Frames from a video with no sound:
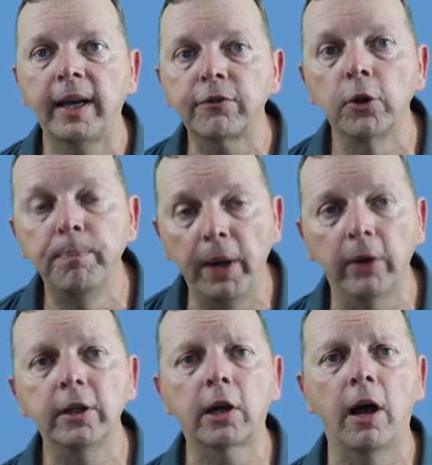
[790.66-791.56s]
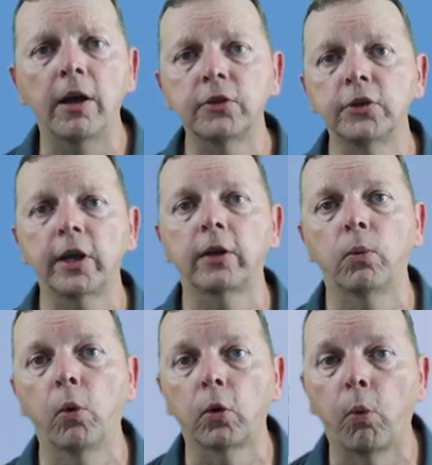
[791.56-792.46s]
and after bearing the cost of the
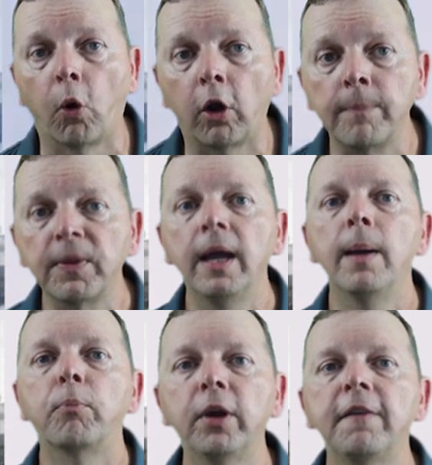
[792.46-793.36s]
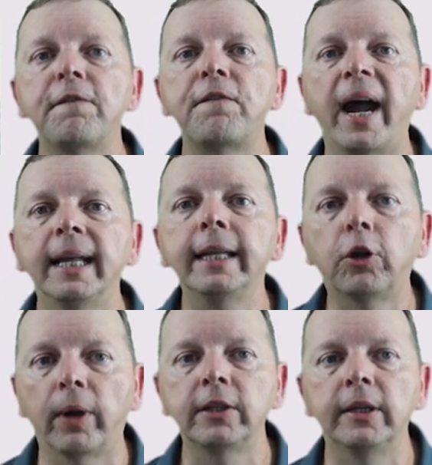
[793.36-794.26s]
Second World War, Britain finally
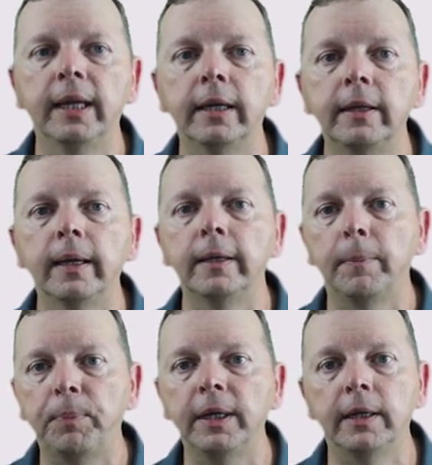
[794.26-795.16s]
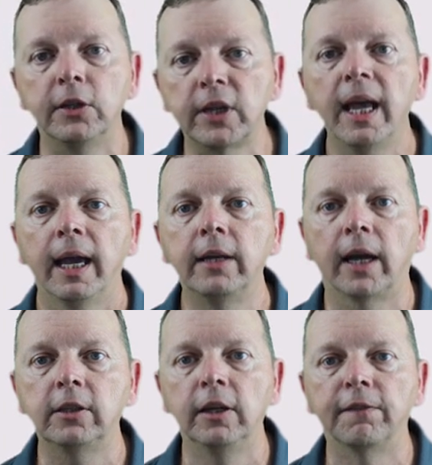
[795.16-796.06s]
granted India independence in
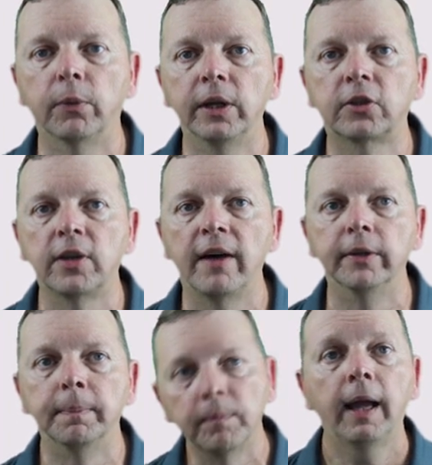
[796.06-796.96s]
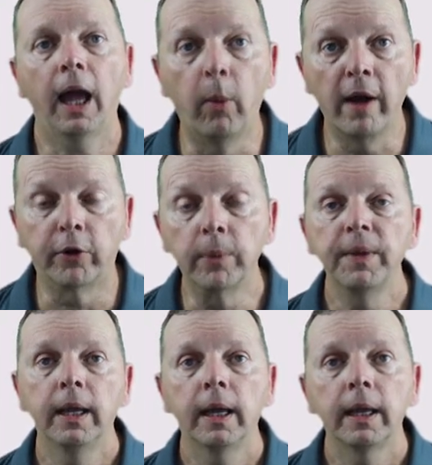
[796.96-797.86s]
1947.
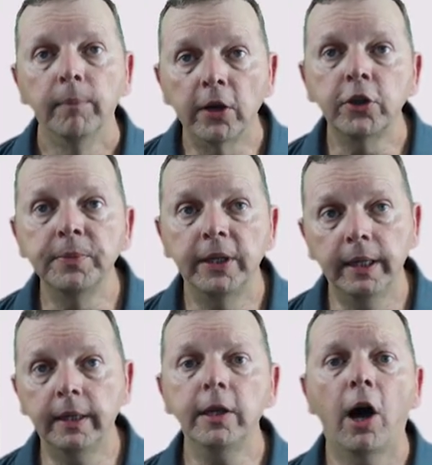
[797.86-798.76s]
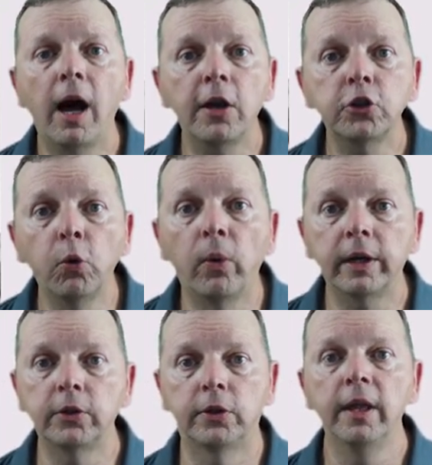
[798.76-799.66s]
However, Muslims in India also
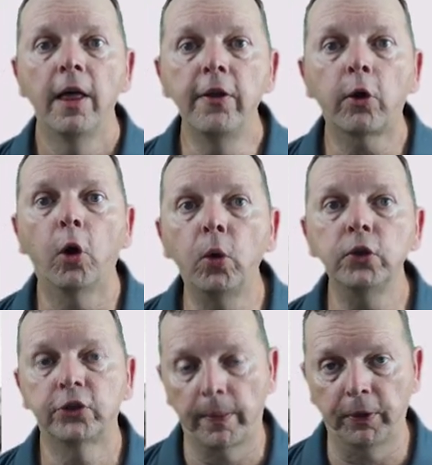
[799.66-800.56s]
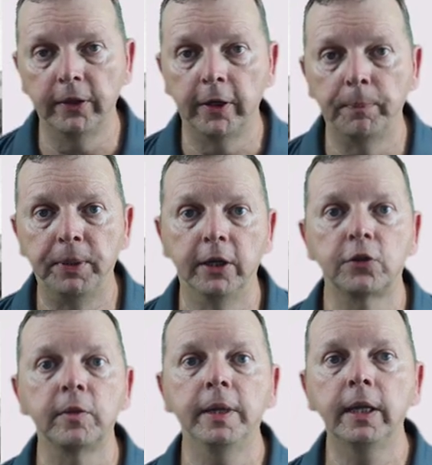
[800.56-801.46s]
wanted their own separate
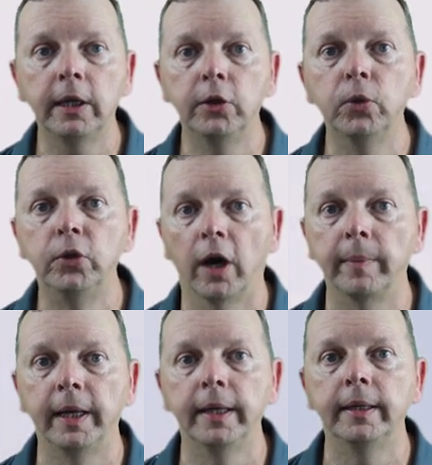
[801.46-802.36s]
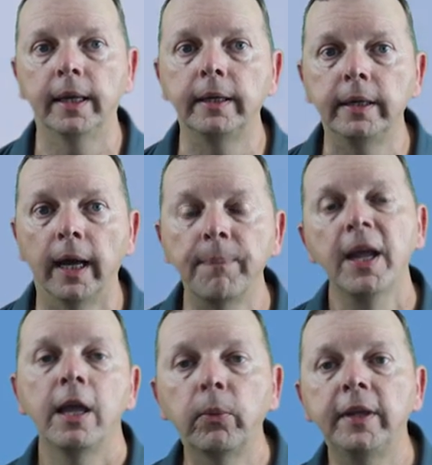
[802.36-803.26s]
independence from the Hindu dominated India.
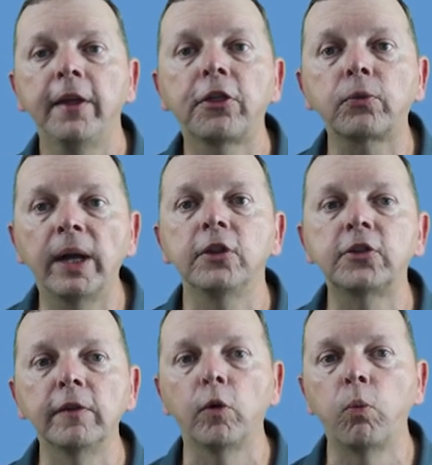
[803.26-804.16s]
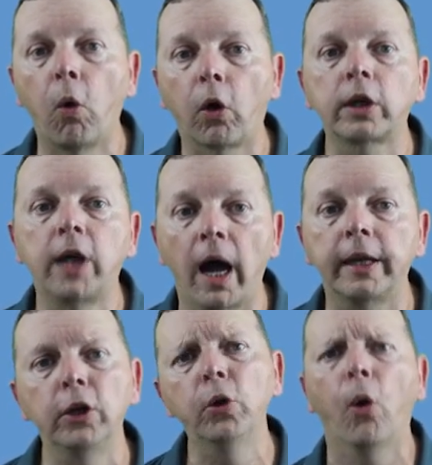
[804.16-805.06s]
And when they threatened civil war,
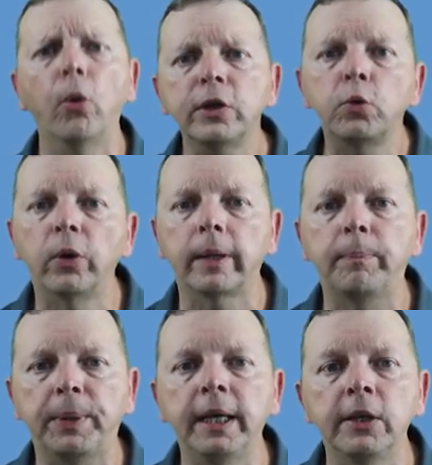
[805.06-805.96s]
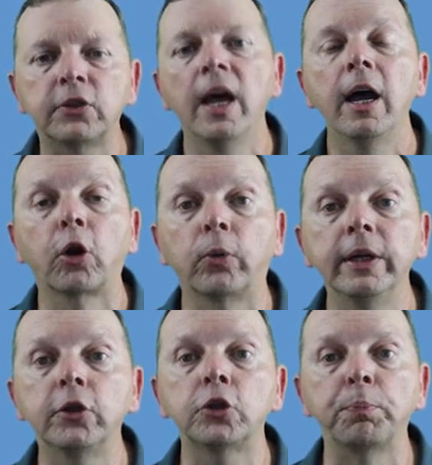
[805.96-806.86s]
Gandhi, who always wanted peace,
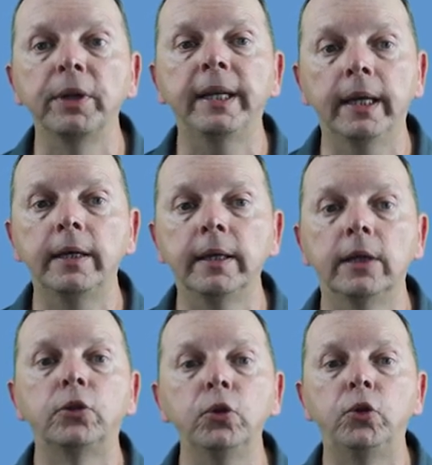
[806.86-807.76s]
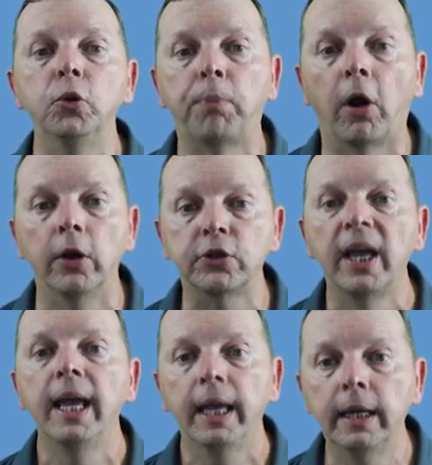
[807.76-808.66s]
agreed to split India into two
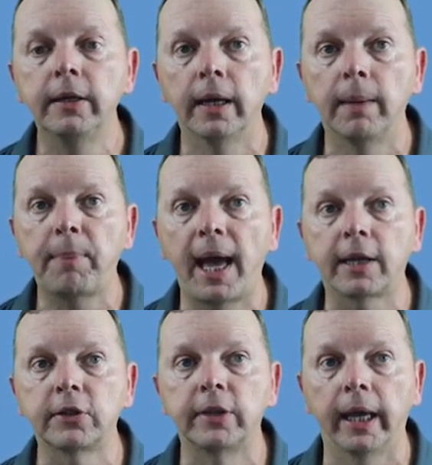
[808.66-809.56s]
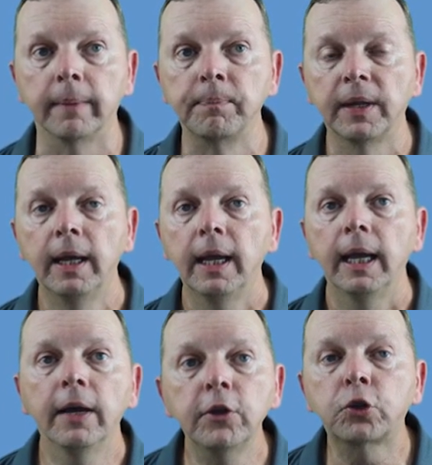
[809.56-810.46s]
parts India and Pakistan.
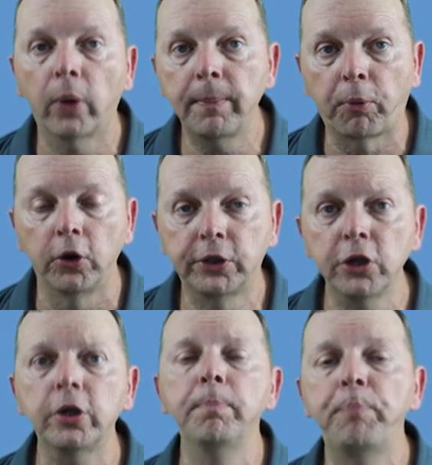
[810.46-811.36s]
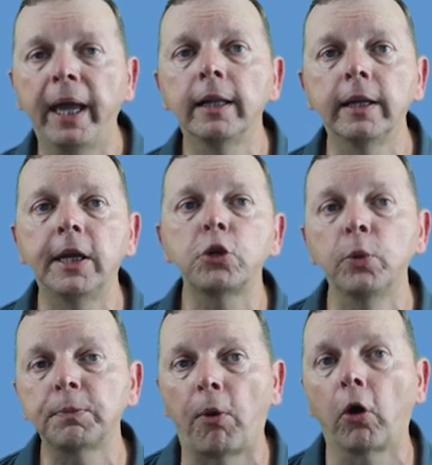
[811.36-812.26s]
In this great partition,
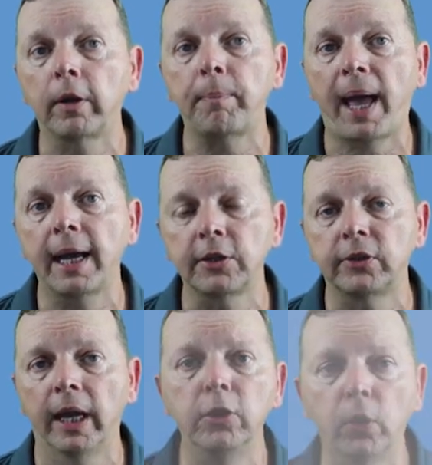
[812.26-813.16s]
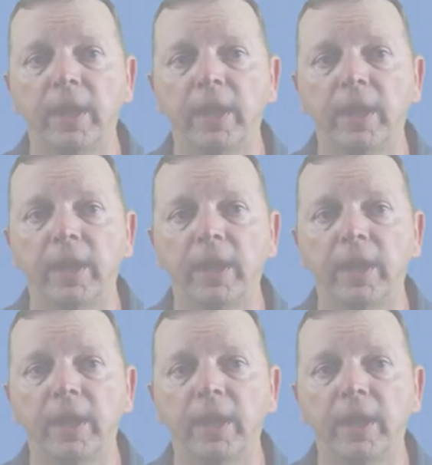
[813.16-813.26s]
Bangladesh was part of Pakistan